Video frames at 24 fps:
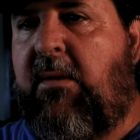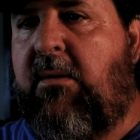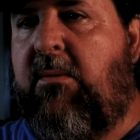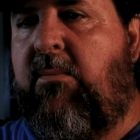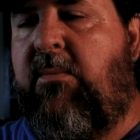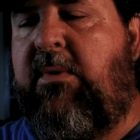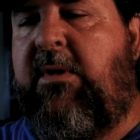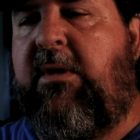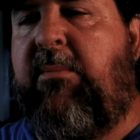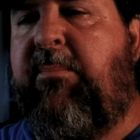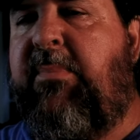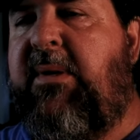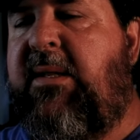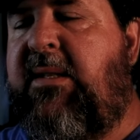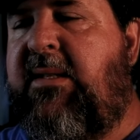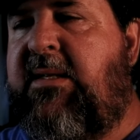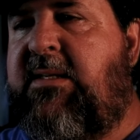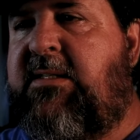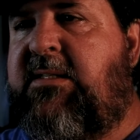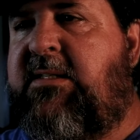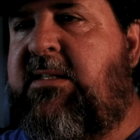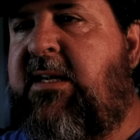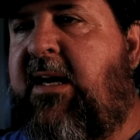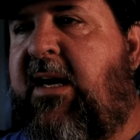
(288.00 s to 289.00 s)
when you're bidding
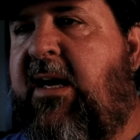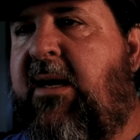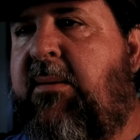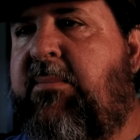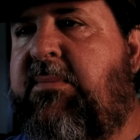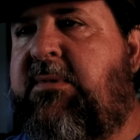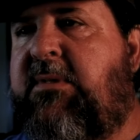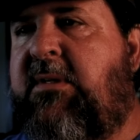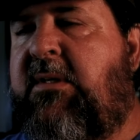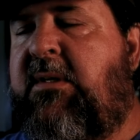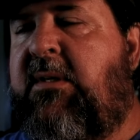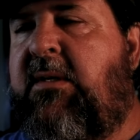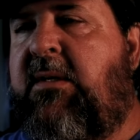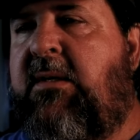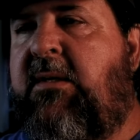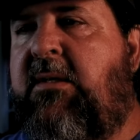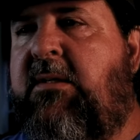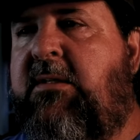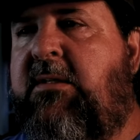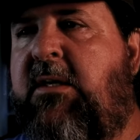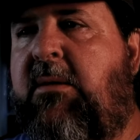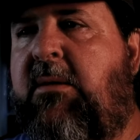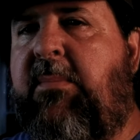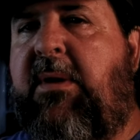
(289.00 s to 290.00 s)
these jobs.
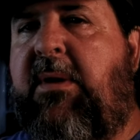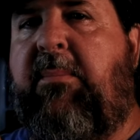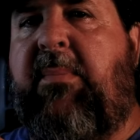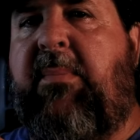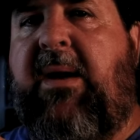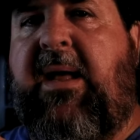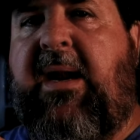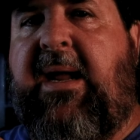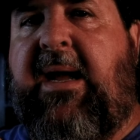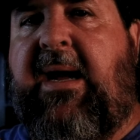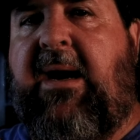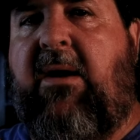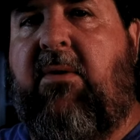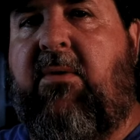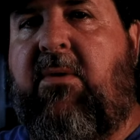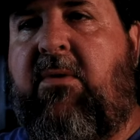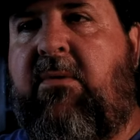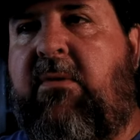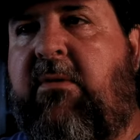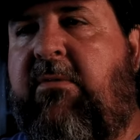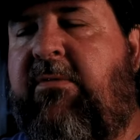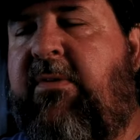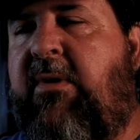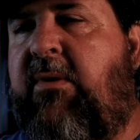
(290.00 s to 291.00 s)
It took me about an hour
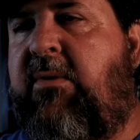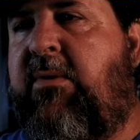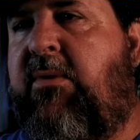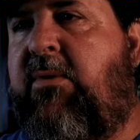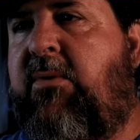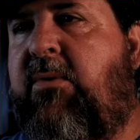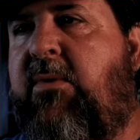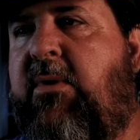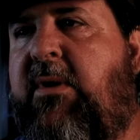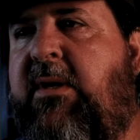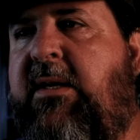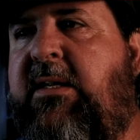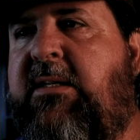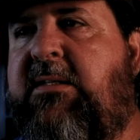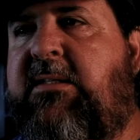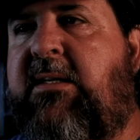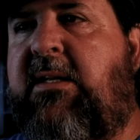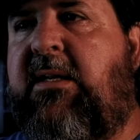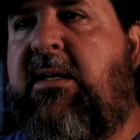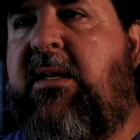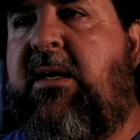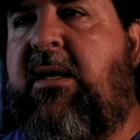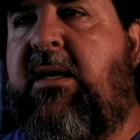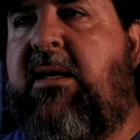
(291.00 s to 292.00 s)
on the phone to order a
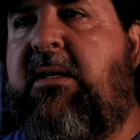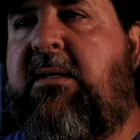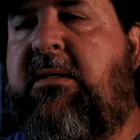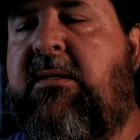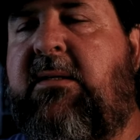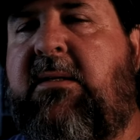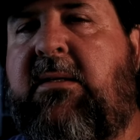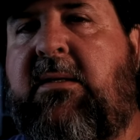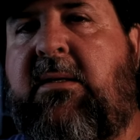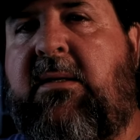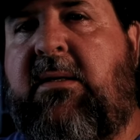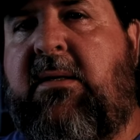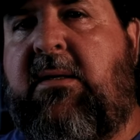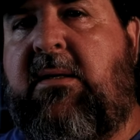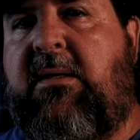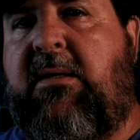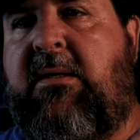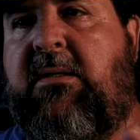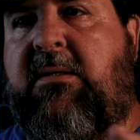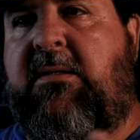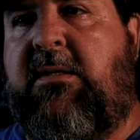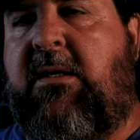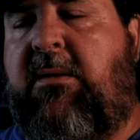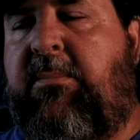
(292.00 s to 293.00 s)
disconnect.
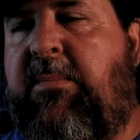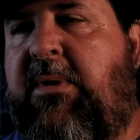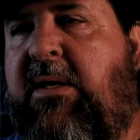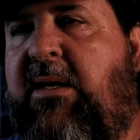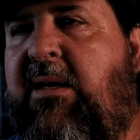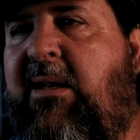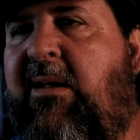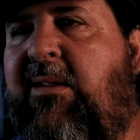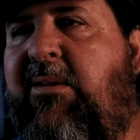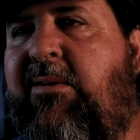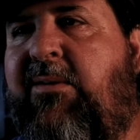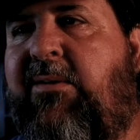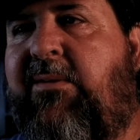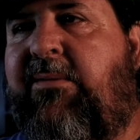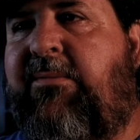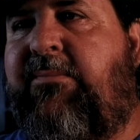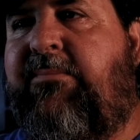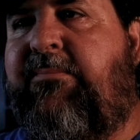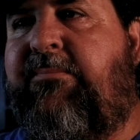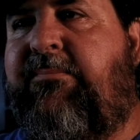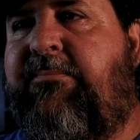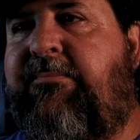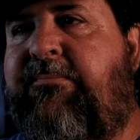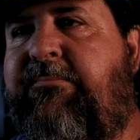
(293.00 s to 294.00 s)
took me another
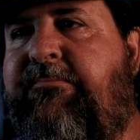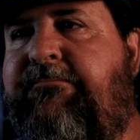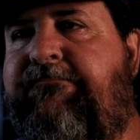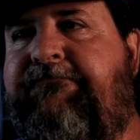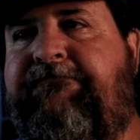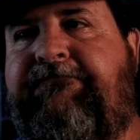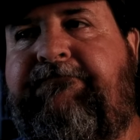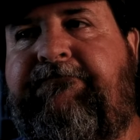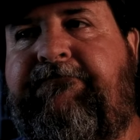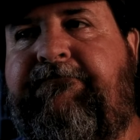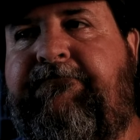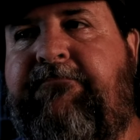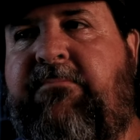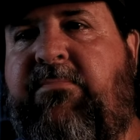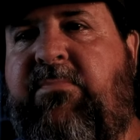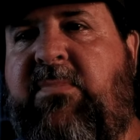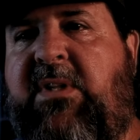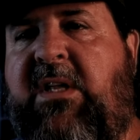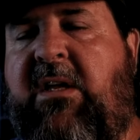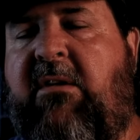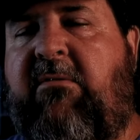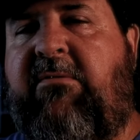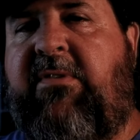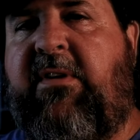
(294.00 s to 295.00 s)

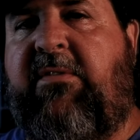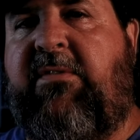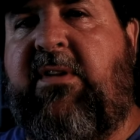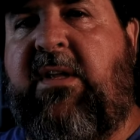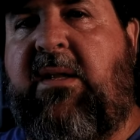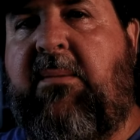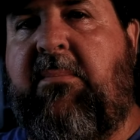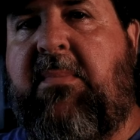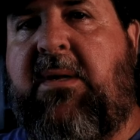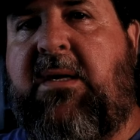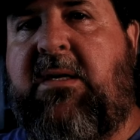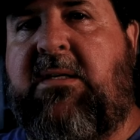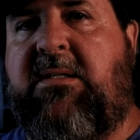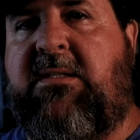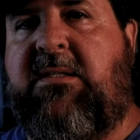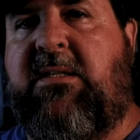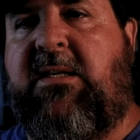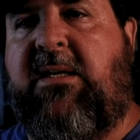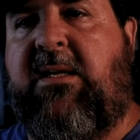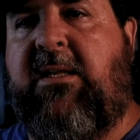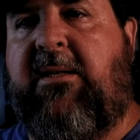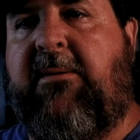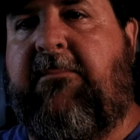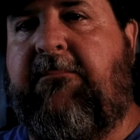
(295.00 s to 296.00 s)
10-15 minutes to
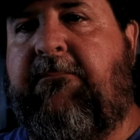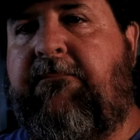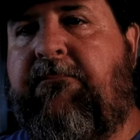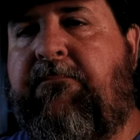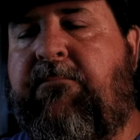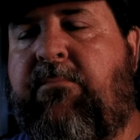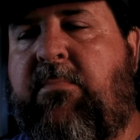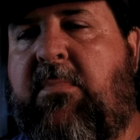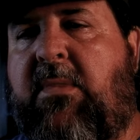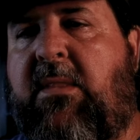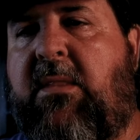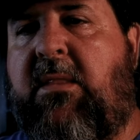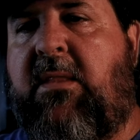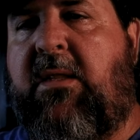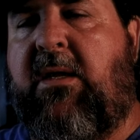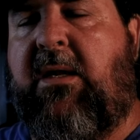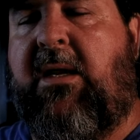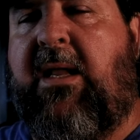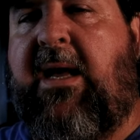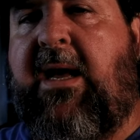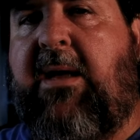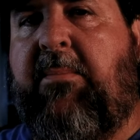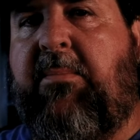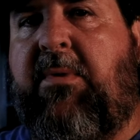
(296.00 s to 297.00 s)
get the
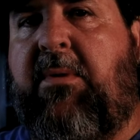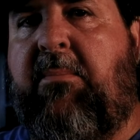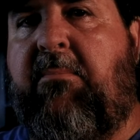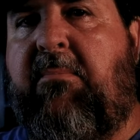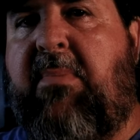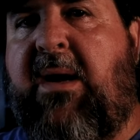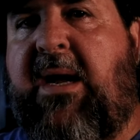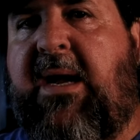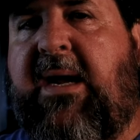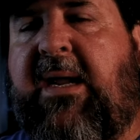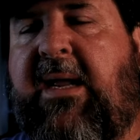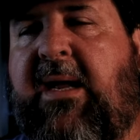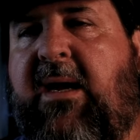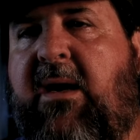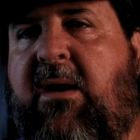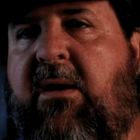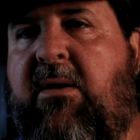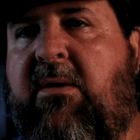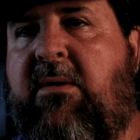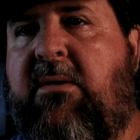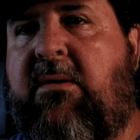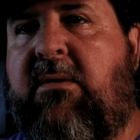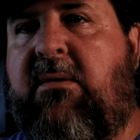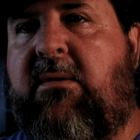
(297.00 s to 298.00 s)
lineman back
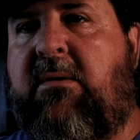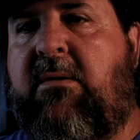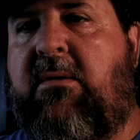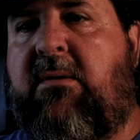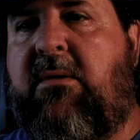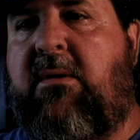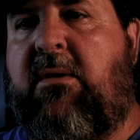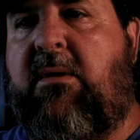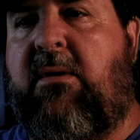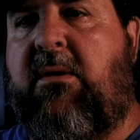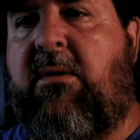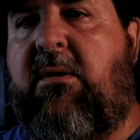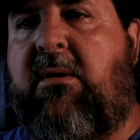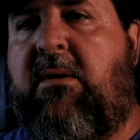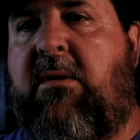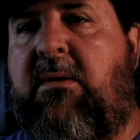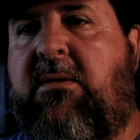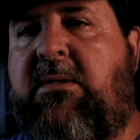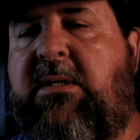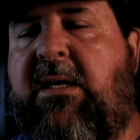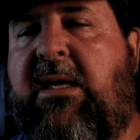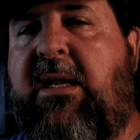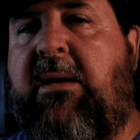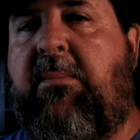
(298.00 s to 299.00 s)
out uh,
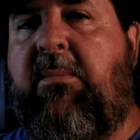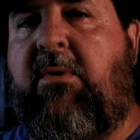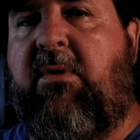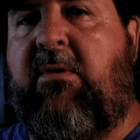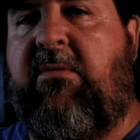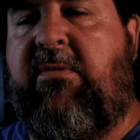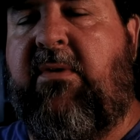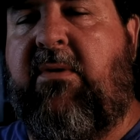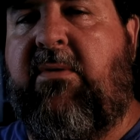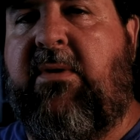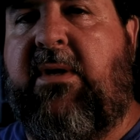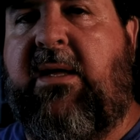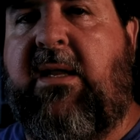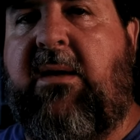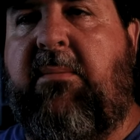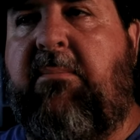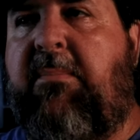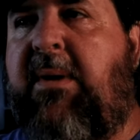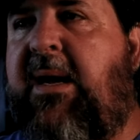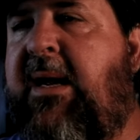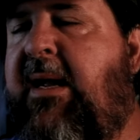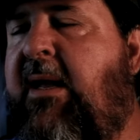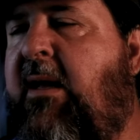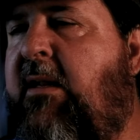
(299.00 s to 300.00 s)
to get him on the phone to get him
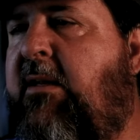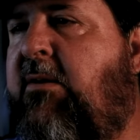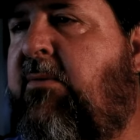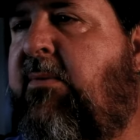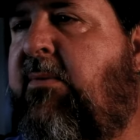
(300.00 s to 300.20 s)
back out to